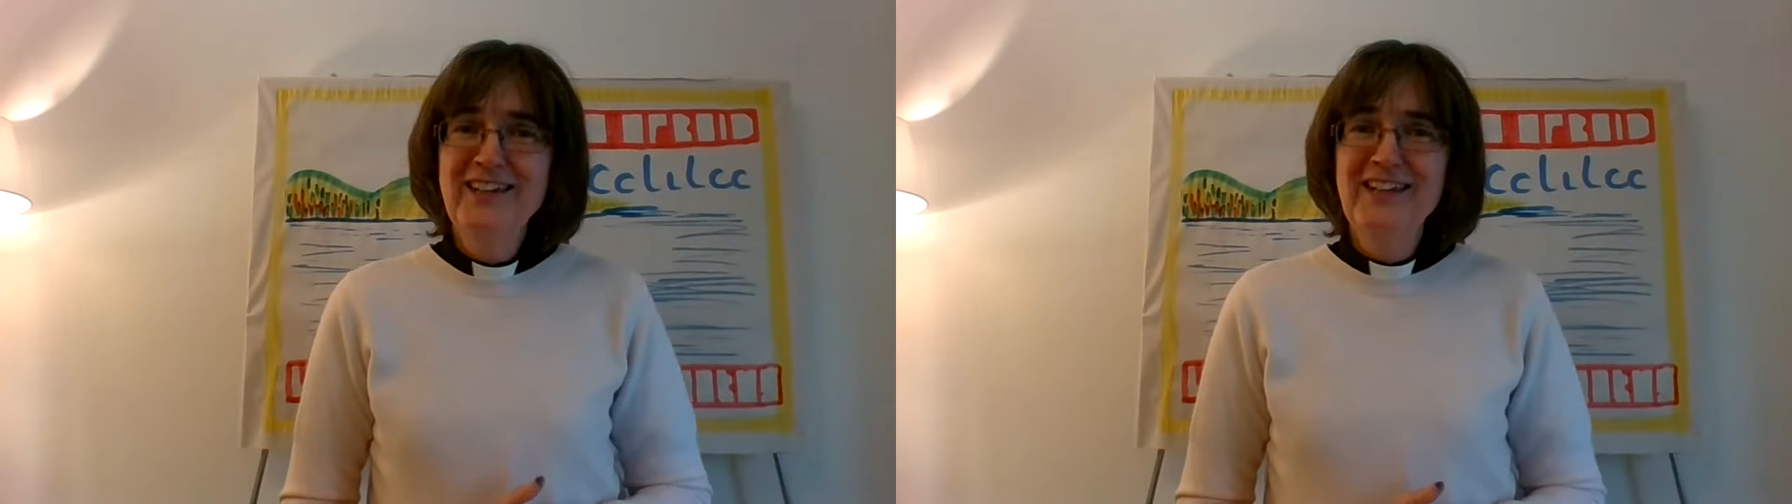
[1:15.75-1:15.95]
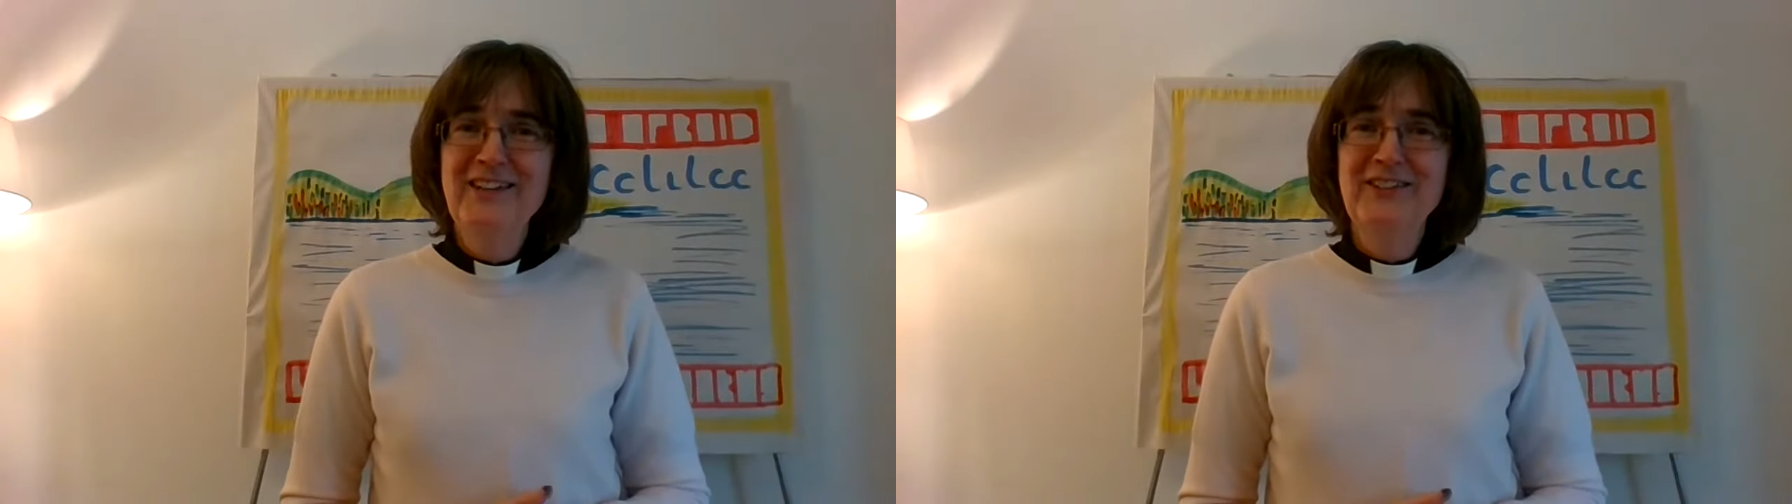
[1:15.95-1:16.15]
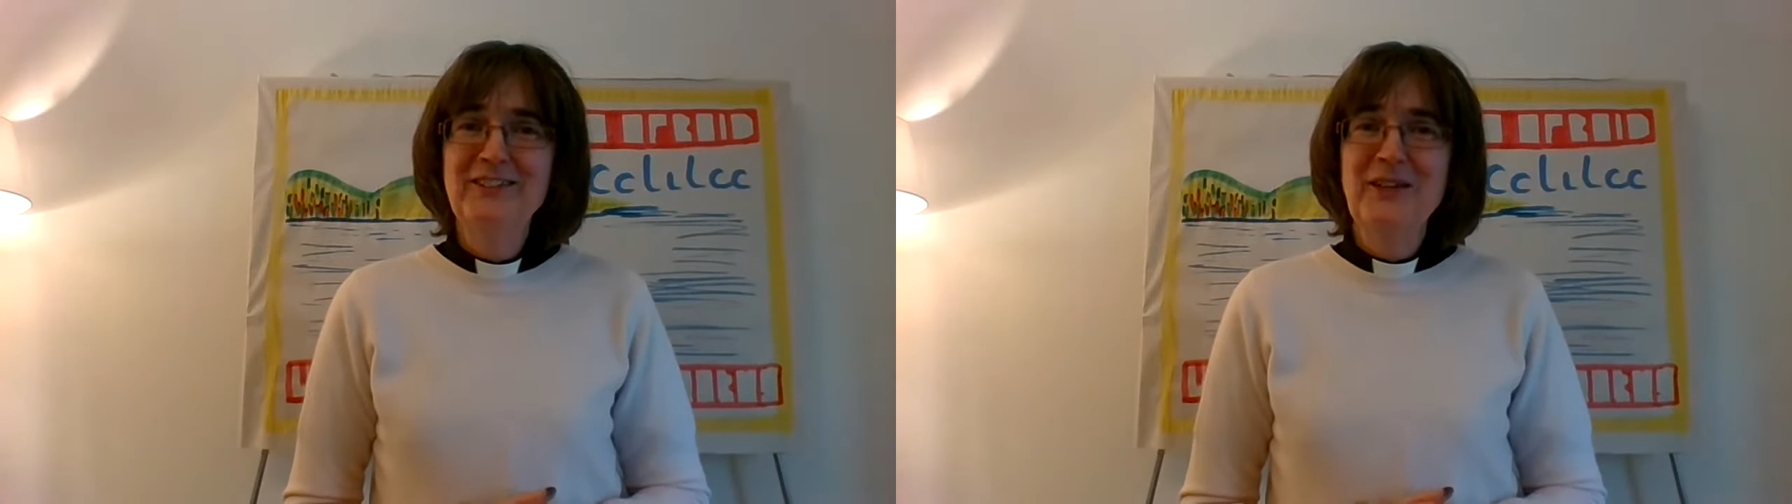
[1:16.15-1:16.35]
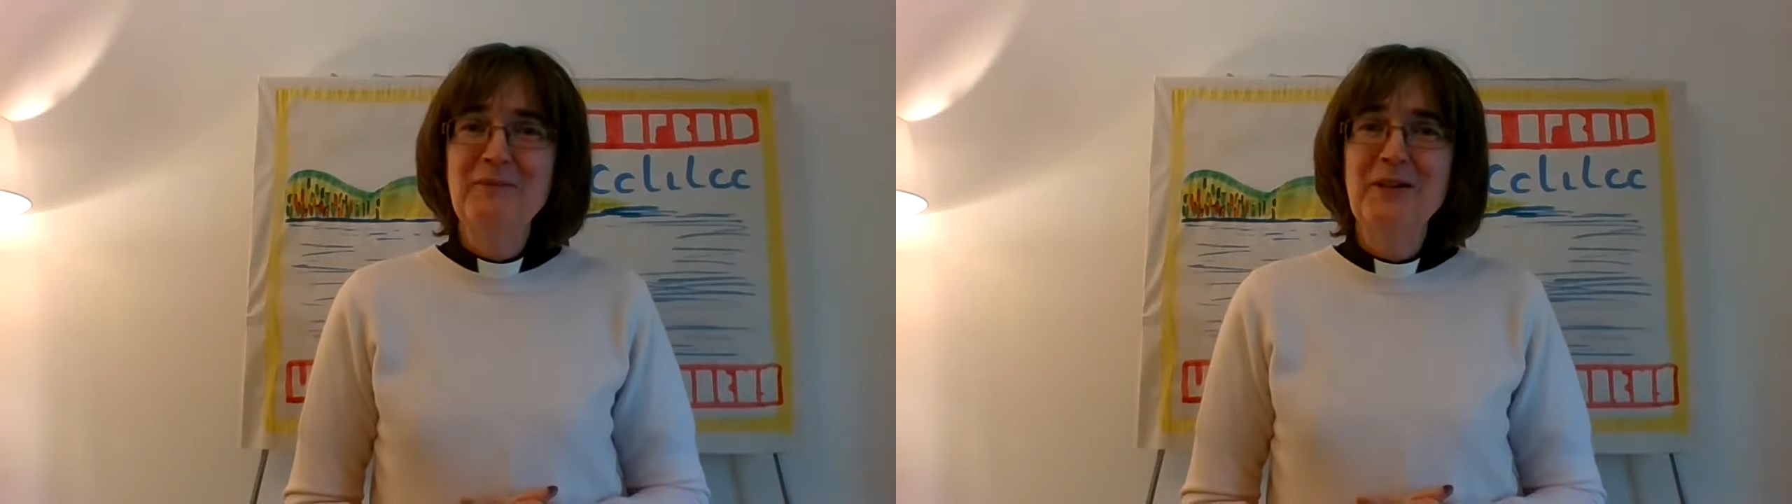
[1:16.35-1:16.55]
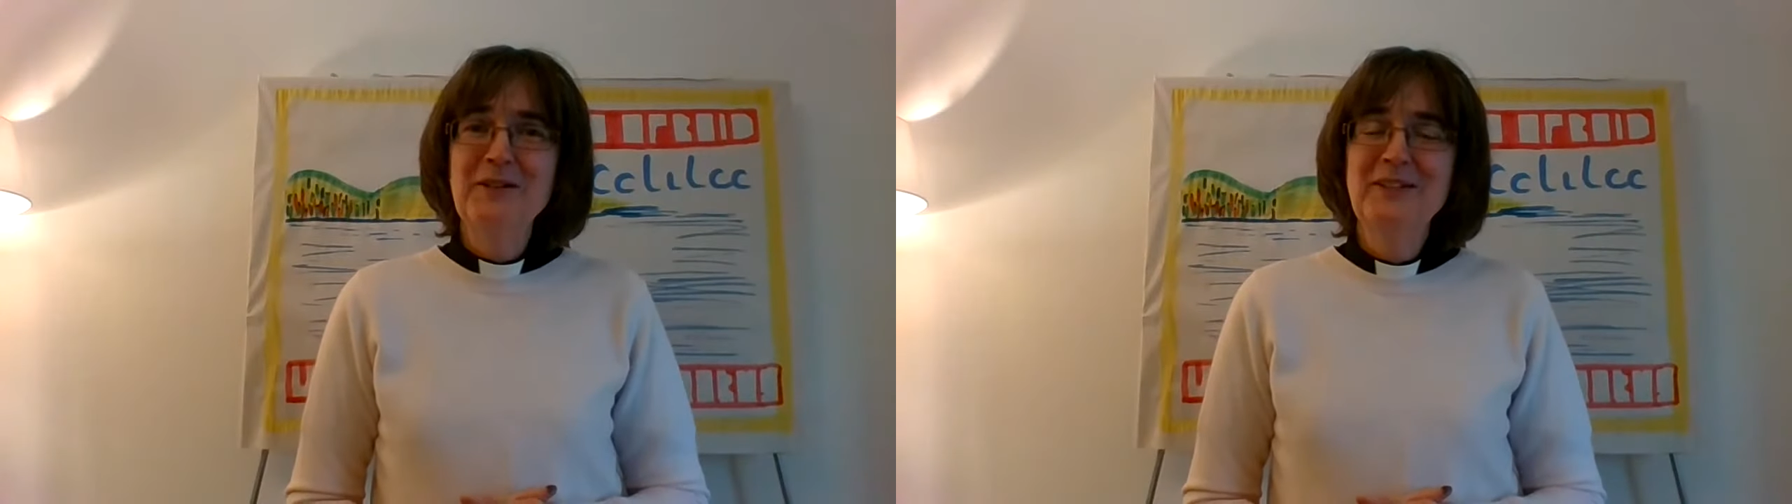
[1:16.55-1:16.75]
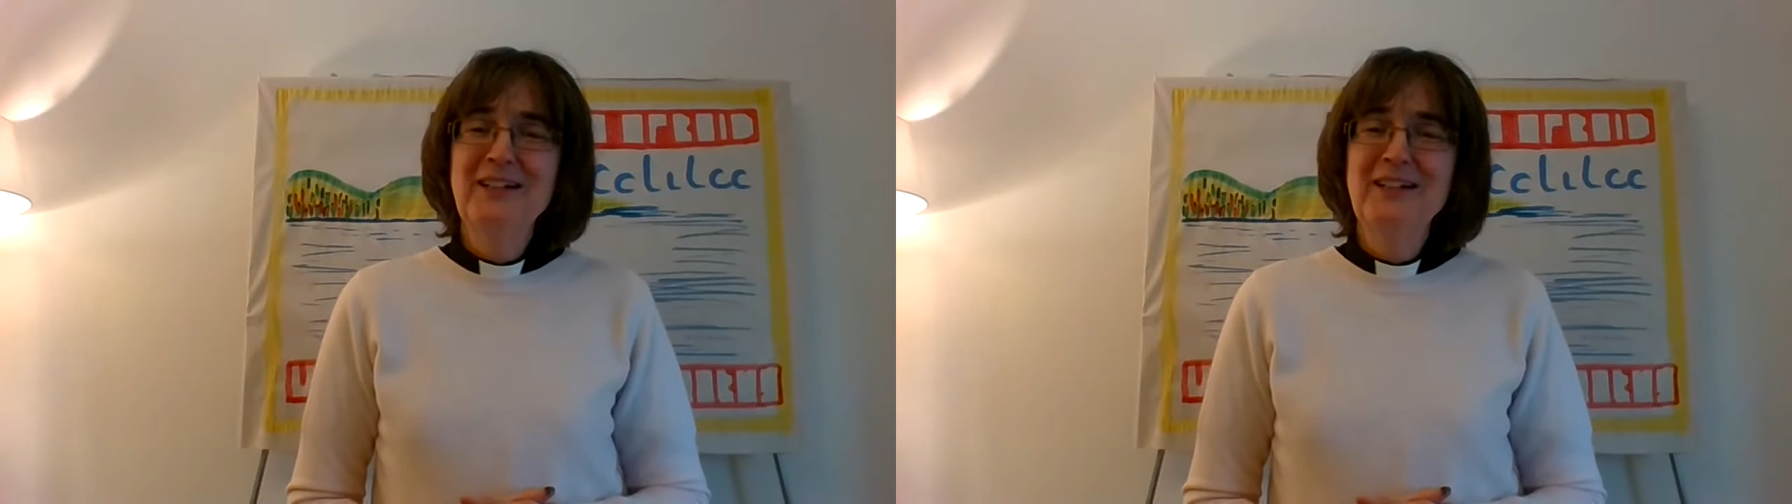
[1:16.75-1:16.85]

in the summer.